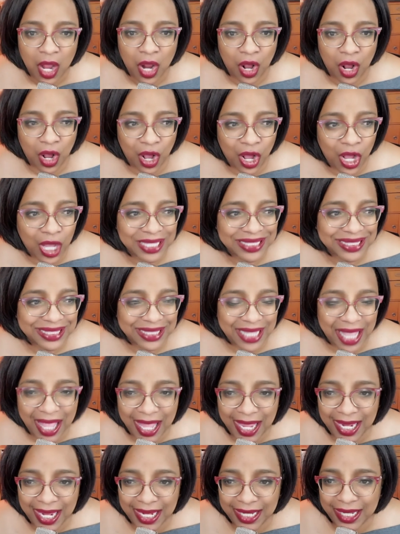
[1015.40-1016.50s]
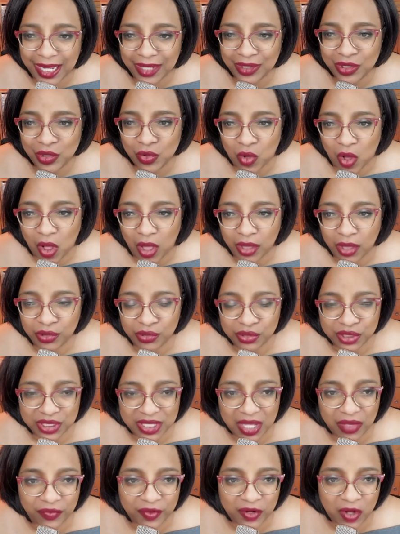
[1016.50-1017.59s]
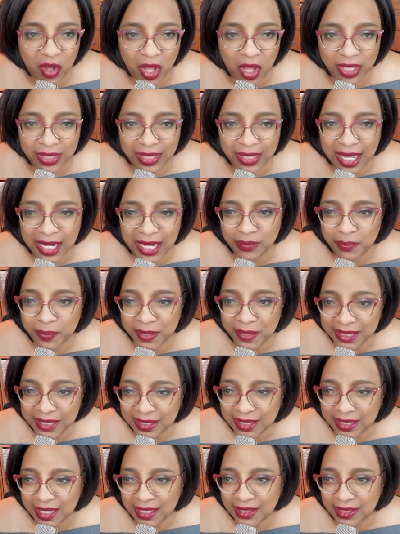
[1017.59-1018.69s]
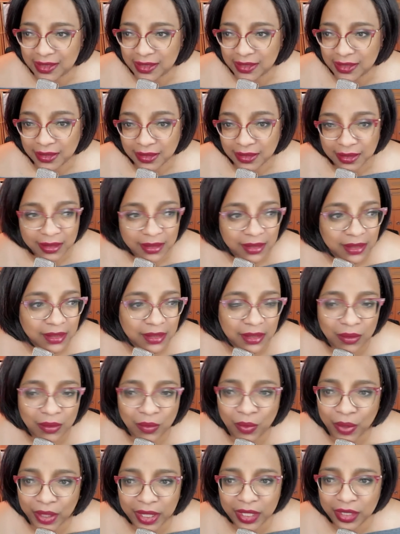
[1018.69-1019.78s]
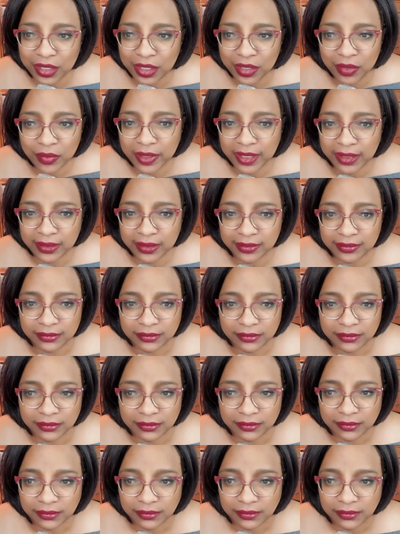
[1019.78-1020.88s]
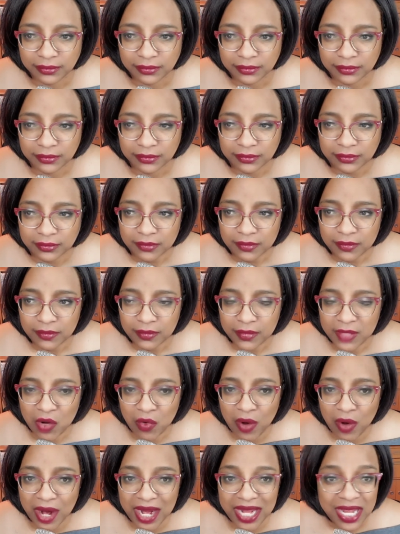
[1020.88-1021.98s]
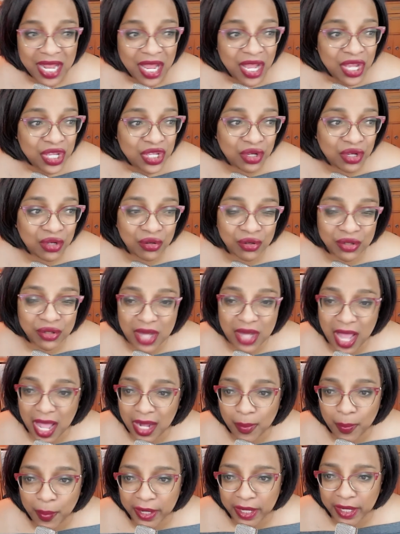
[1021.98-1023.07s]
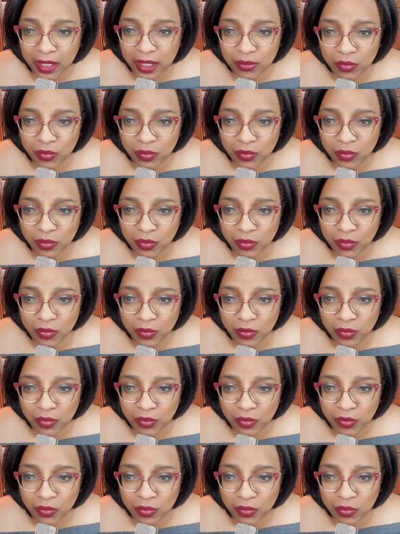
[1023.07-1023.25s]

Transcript: online and you call yourself an online business, what are you doing? right? You're not a brick and